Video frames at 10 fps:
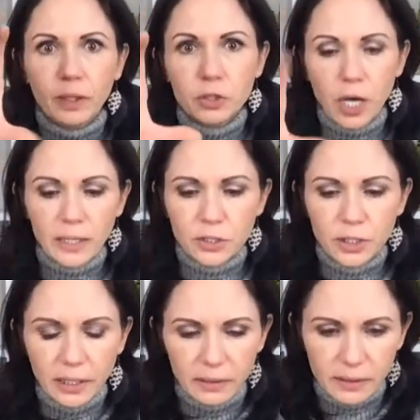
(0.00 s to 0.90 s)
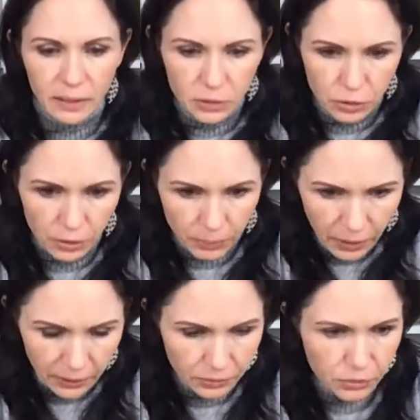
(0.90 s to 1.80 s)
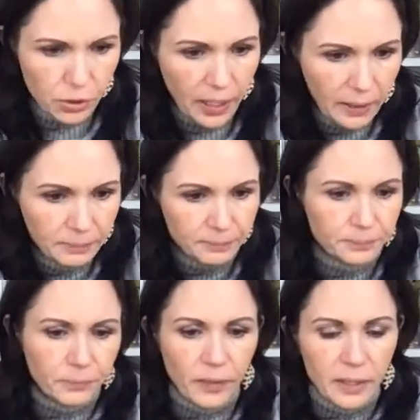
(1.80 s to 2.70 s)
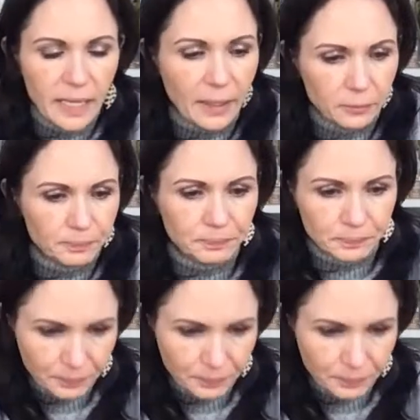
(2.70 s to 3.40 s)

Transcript: tchotchke things you can put on your tray. Now,